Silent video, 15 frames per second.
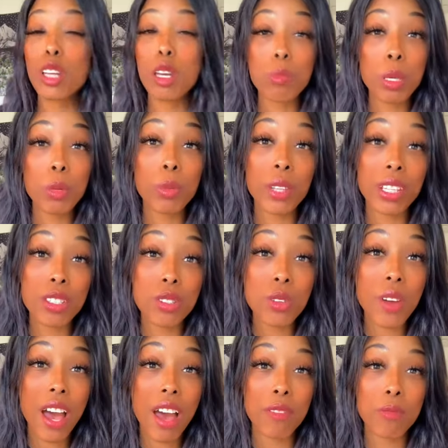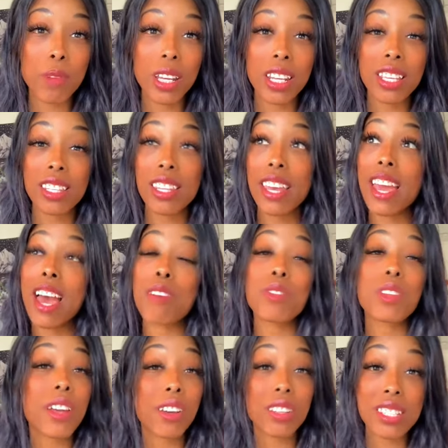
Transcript: Look at people that do have money. They have the